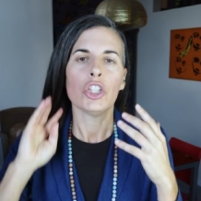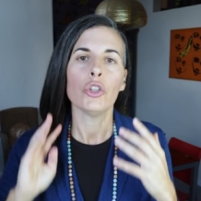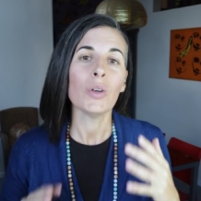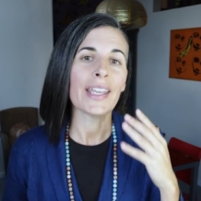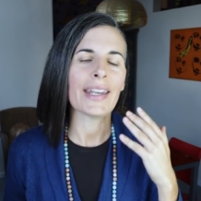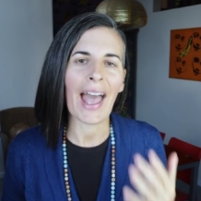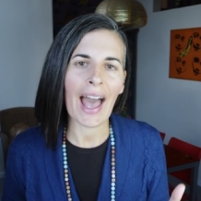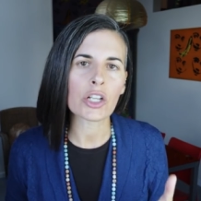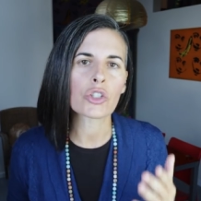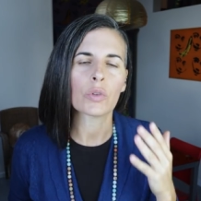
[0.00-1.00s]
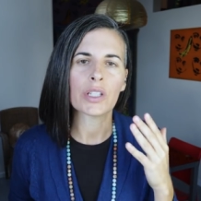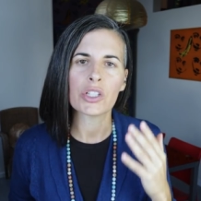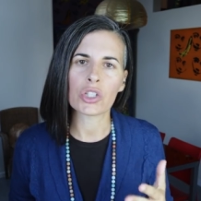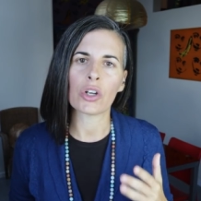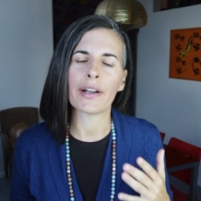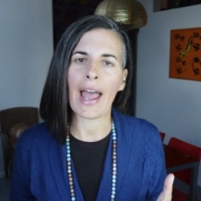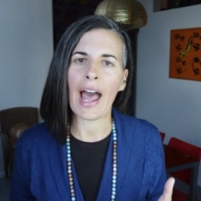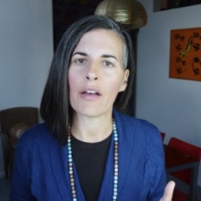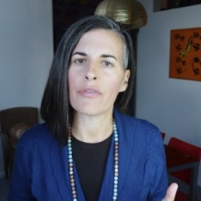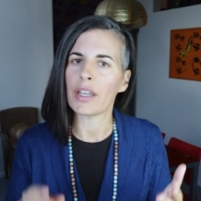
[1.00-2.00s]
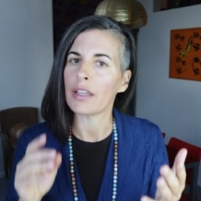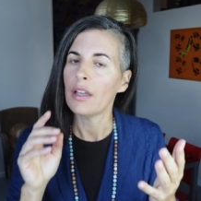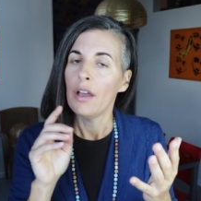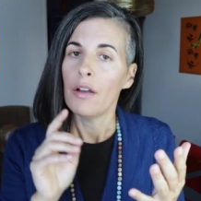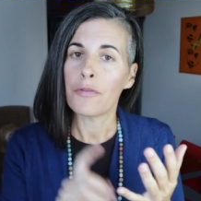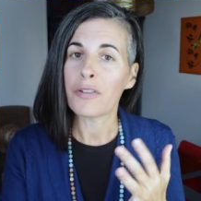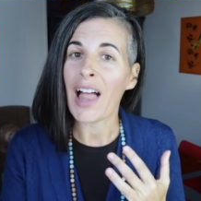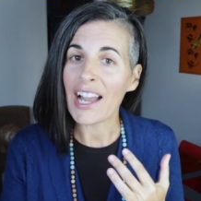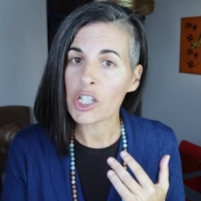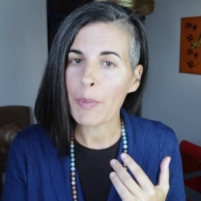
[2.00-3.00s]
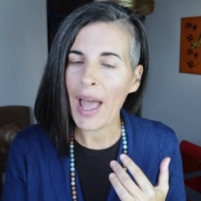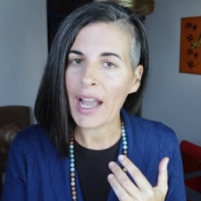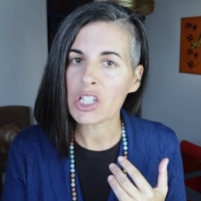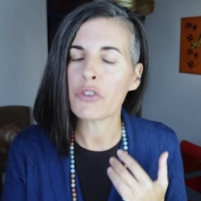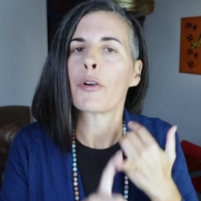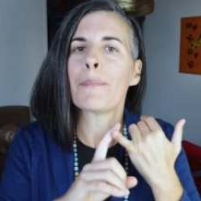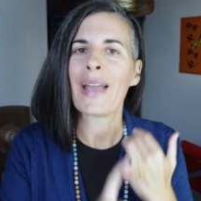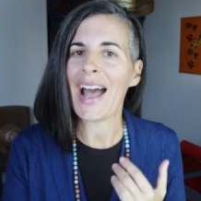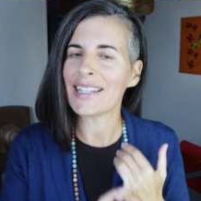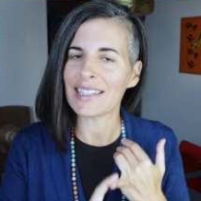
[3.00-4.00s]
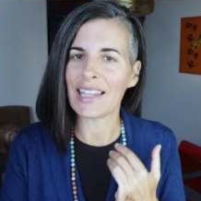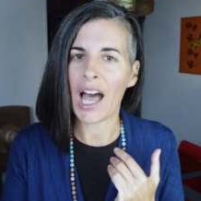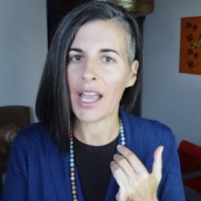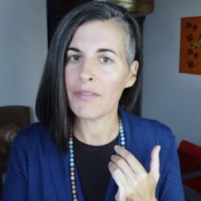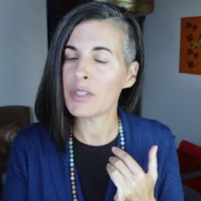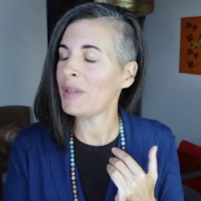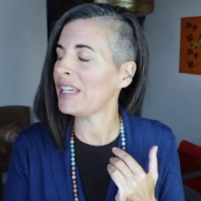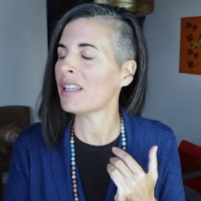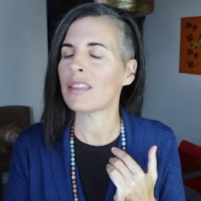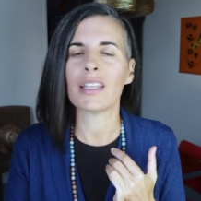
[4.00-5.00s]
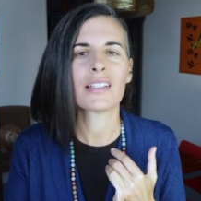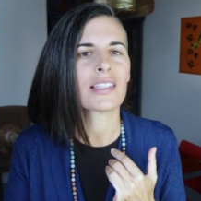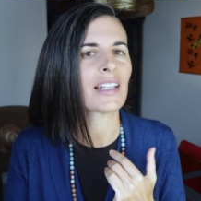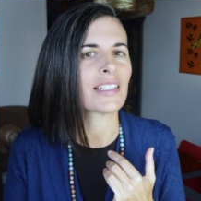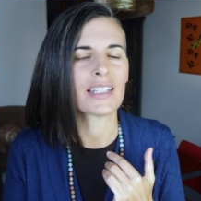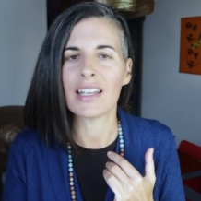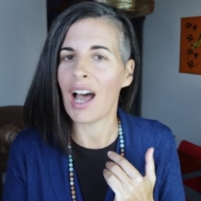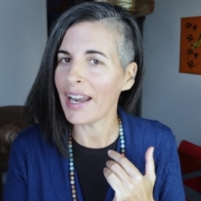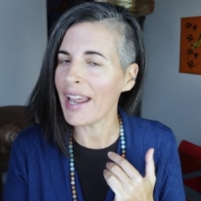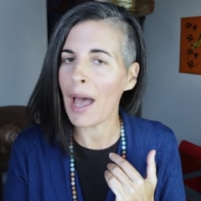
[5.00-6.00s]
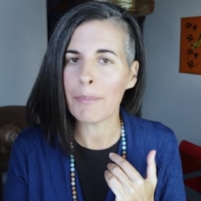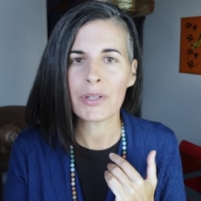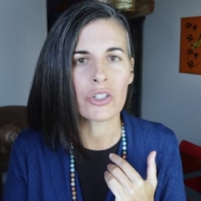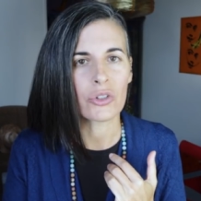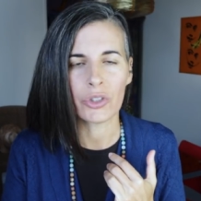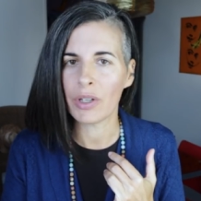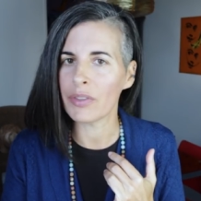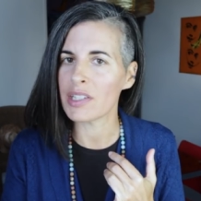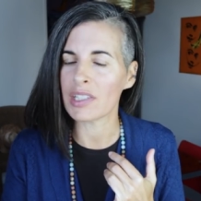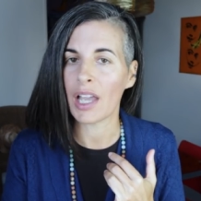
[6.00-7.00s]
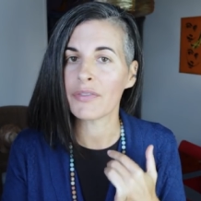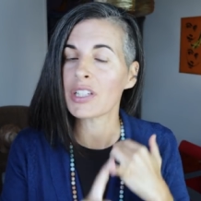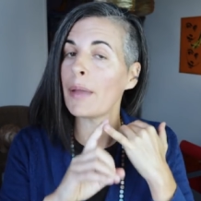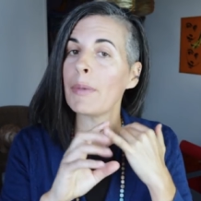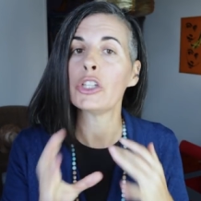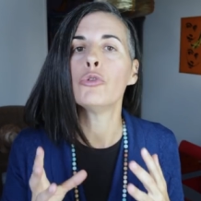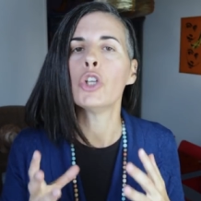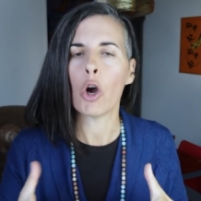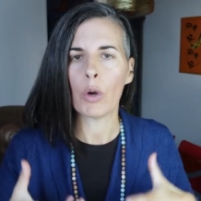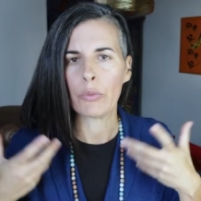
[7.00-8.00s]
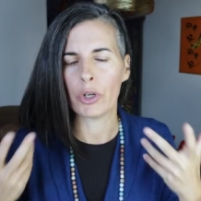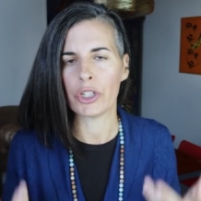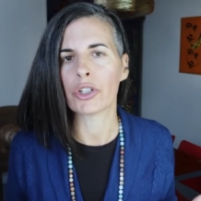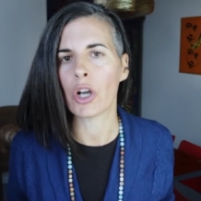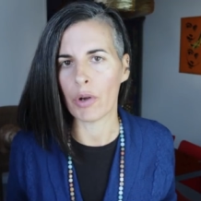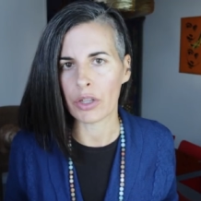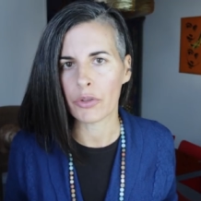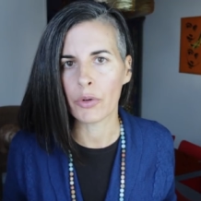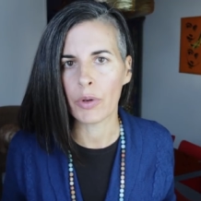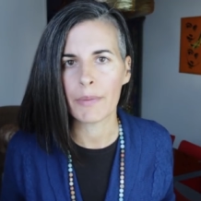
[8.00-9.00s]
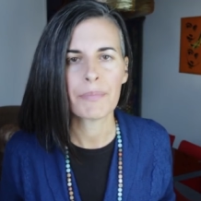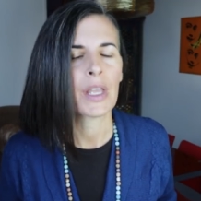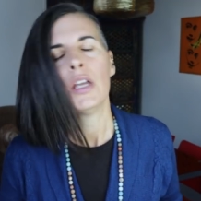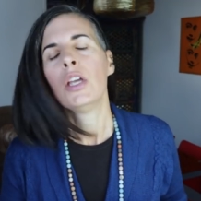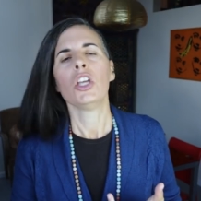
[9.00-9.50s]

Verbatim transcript: you can actually start having flashbacks from past lives, meaning things that did not happen to you in this lifetime and you know it when you're going through it.